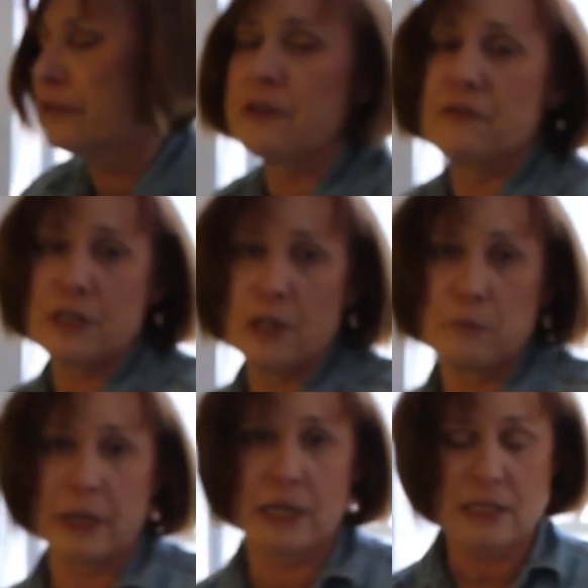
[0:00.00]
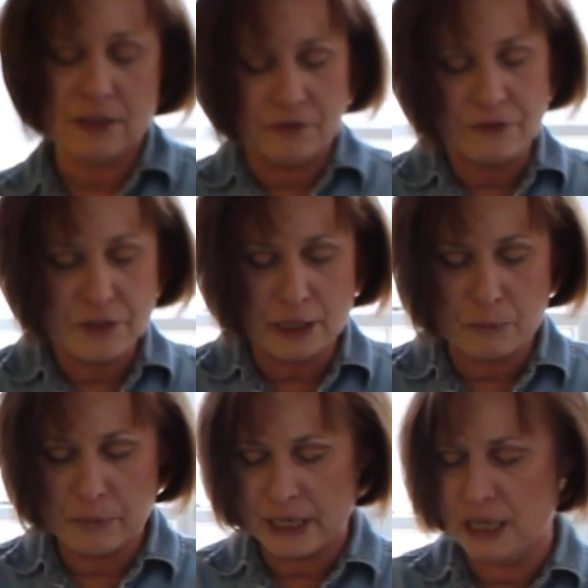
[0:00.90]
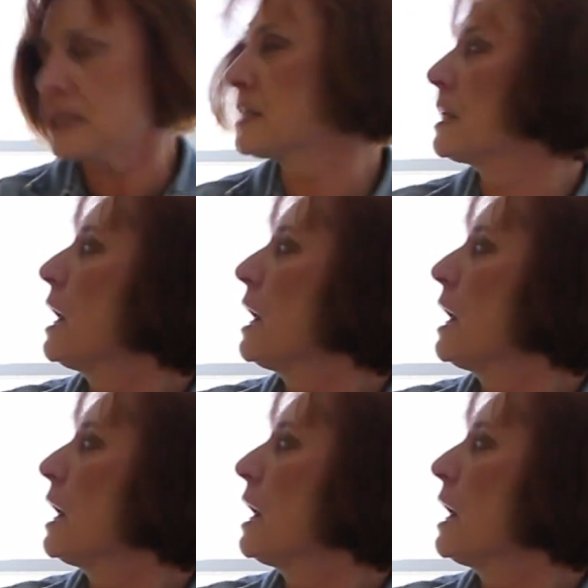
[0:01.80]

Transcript: for 15 minutes. 15 minutes,